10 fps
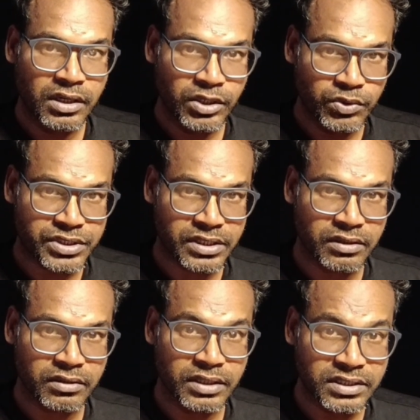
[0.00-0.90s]
You see,
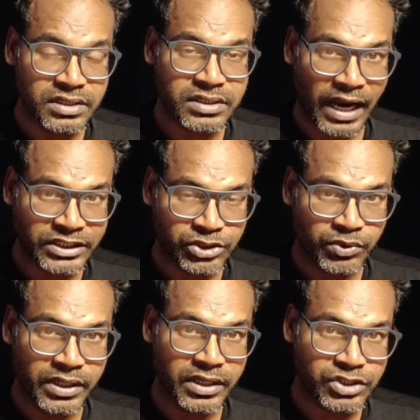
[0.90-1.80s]
this is
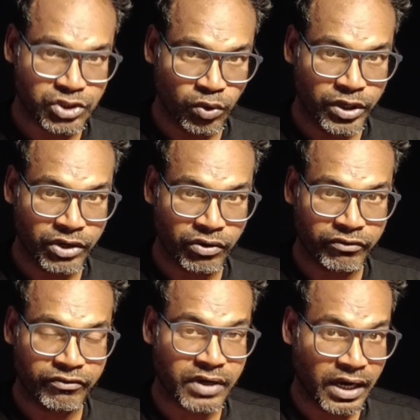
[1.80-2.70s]
actually a story
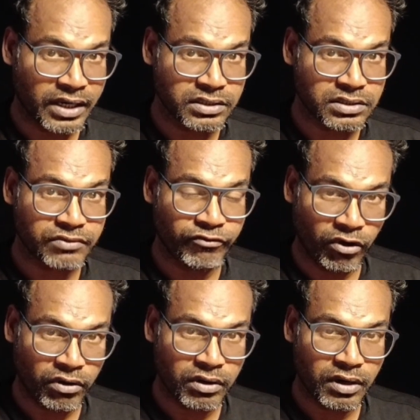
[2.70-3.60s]
of rise,
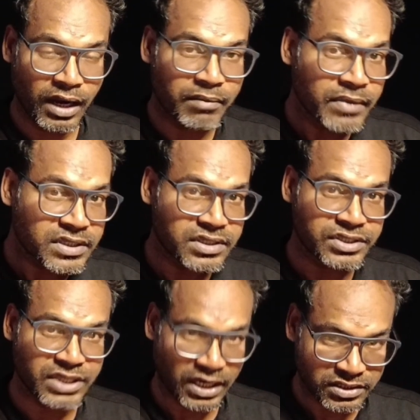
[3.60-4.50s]
fall and missed
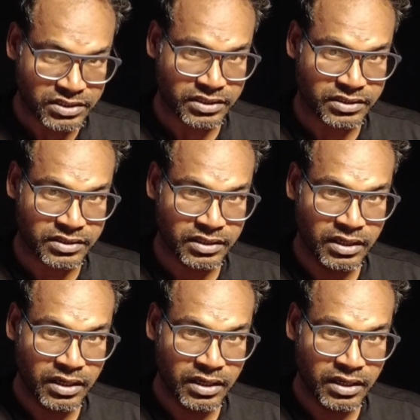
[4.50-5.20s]
chances.